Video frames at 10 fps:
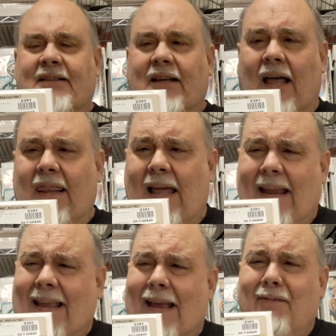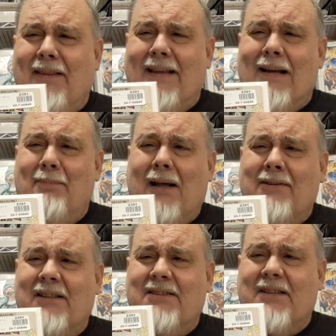I like everything about
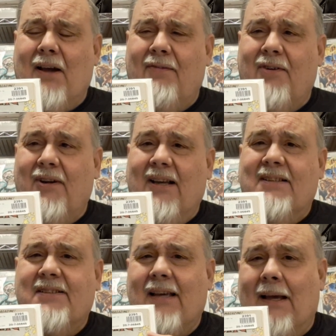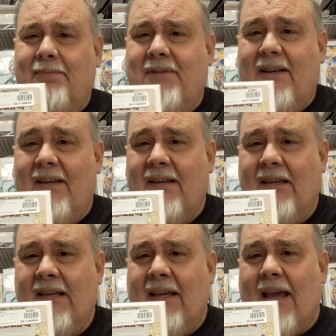this cover except
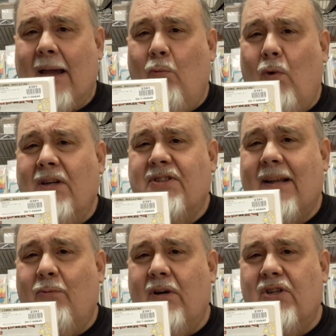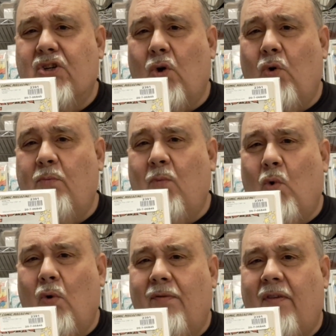I wish they would have showed
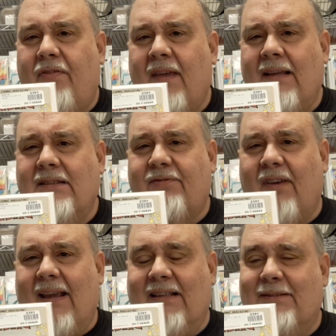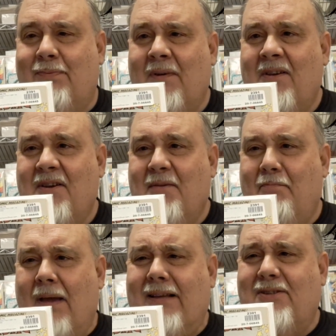more of the Thing's face.
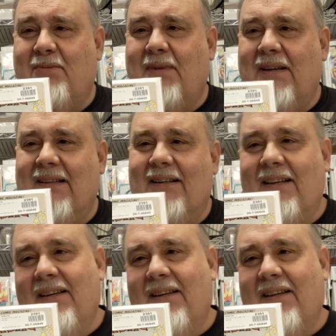Benjamin.